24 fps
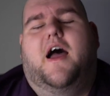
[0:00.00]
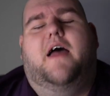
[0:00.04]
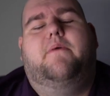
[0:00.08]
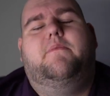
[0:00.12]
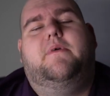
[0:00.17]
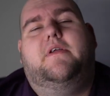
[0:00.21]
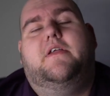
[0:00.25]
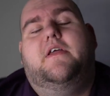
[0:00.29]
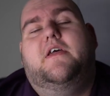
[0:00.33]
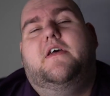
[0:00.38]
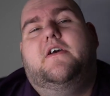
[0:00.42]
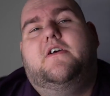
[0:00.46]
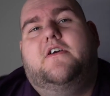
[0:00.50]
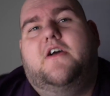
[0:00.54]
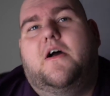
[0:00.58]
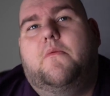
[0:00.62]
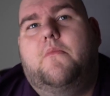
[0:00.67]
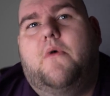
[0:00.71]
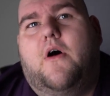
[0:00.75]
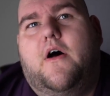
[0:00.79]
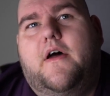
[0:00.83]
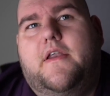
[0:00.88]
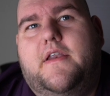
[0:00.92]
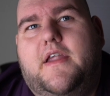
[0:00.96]
I mean,
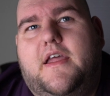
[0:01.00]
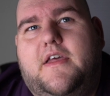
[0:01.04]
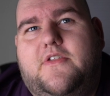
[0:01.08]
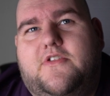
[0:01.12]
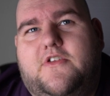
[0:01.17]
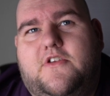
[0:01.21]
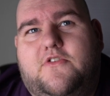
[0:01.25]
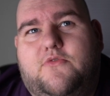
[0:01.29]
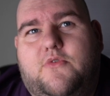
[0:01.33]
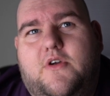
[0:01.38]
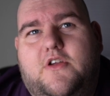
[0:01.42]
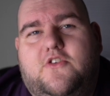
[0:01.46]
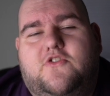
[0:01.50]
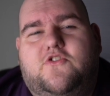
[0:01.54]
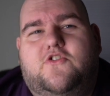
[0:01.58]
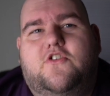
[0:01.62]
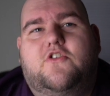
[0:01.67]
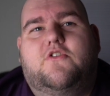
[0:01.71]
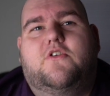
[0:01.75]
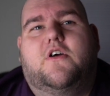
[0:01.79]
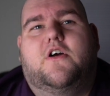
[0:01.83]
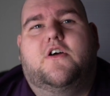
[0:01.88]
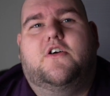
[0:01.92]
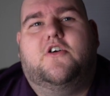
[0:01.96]
come on, Nathan Rich,
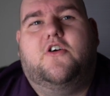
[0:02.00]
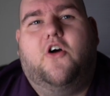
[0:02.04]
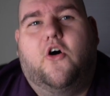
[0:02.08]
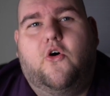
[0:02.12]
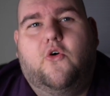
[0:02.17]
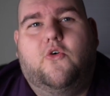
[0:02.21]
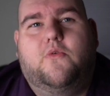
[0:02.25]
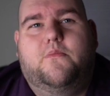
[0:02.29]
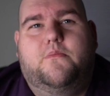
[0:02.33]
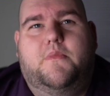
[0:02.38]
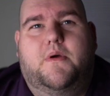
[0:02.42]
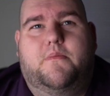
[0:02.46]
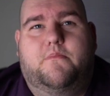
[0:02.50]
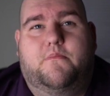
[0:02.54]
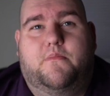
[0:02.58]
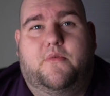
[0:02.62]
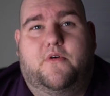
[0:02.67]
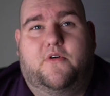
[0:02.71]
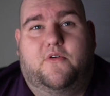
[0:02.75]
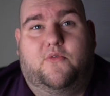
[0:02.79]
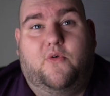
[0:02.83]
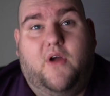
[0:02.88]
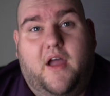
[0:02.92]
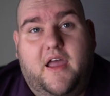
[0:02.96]
you're a cult
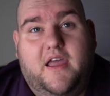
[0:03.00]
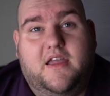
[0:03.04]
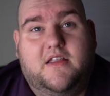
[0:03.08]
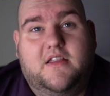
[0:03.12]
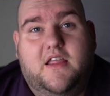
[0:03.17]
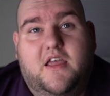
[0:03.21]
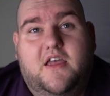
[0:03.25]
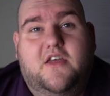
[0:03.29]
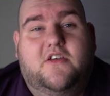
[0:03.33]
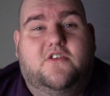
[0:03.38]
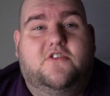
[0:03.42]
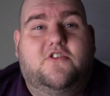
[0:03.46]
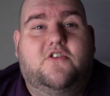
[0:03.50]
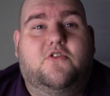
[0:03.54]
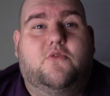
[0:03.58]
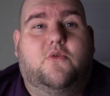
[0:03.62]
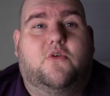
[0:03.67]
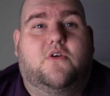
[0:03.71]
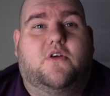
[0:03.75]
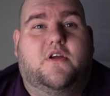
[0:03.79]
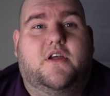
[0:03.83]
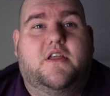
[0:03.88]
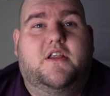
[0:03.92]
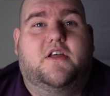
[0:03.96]
member, right? You
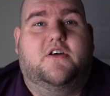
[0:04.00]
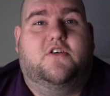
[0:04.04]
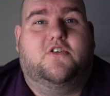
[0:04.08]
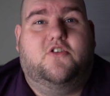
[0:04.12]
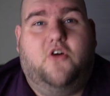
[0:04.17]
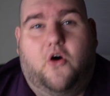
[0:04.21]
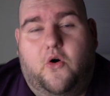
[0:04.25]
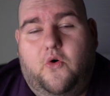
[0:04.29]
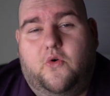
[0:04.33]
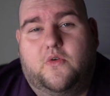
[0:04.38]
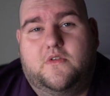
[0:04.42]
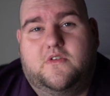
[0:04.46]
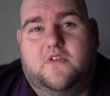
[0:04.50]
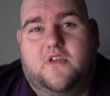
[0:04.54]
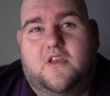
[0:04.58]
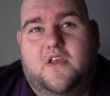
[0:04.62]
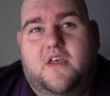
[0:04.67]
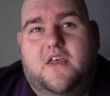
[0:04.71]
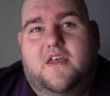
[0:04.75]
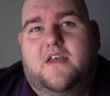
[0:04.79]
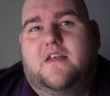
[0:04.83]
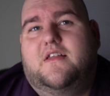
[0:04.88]
were in a cult.